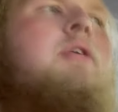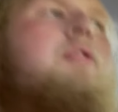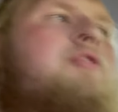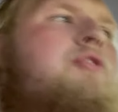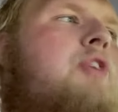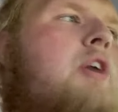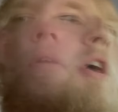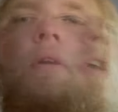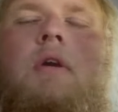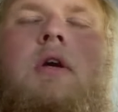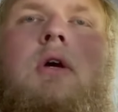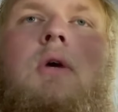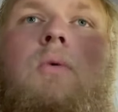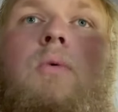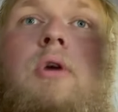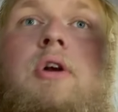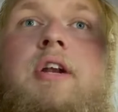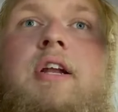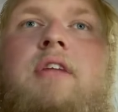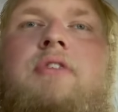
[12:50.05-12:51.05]
So
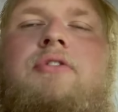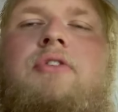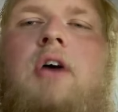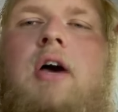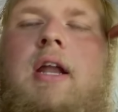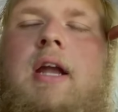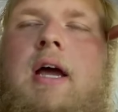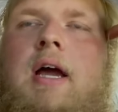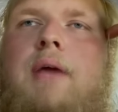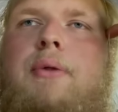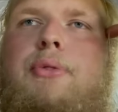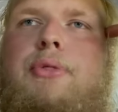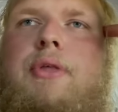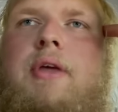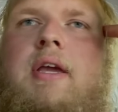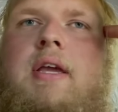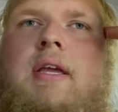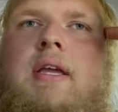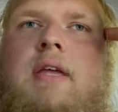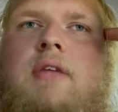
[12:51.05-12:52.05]
where Nissan, I
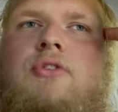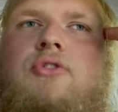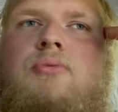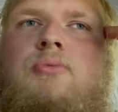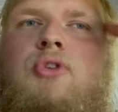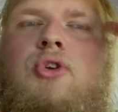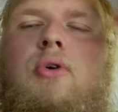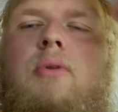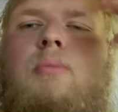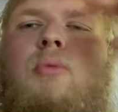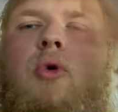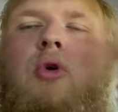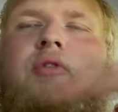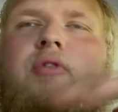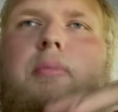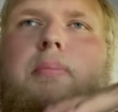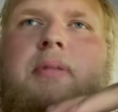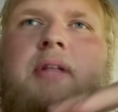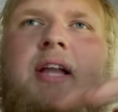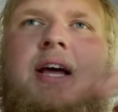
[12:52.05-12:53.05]
think, is doing more of
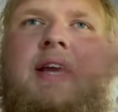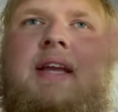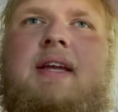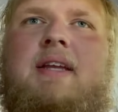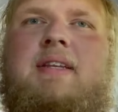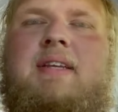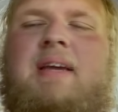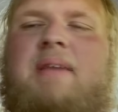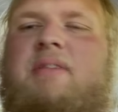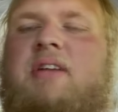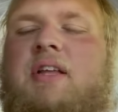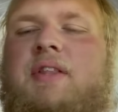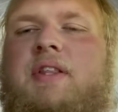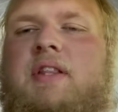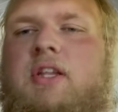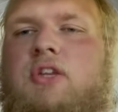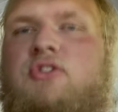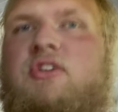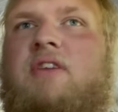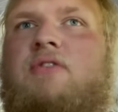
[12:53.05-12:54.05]
a blanket type deal. I think
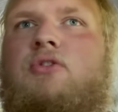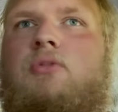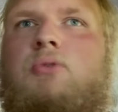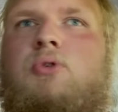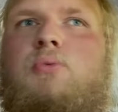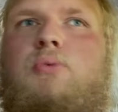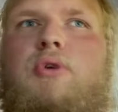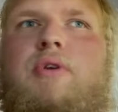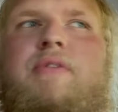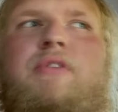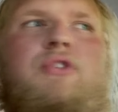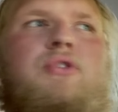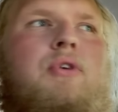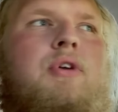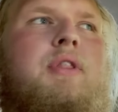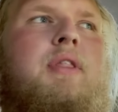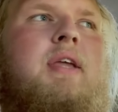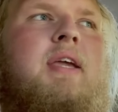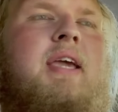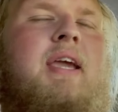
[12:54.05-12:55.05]
they just have so much more inventory
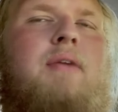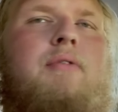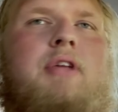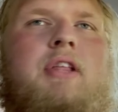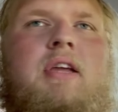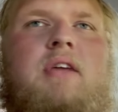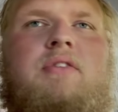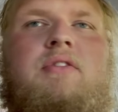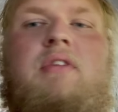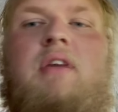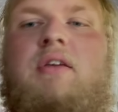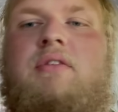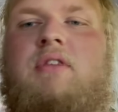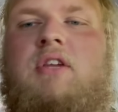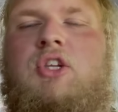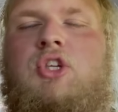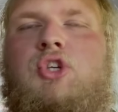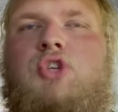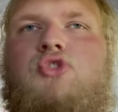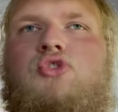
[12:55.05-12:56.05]
that they can't really assess
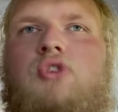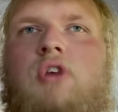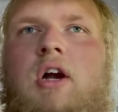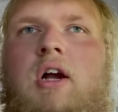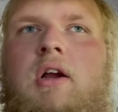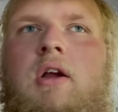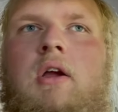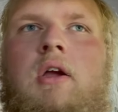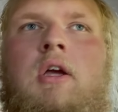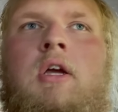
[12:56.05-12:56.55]
each truck.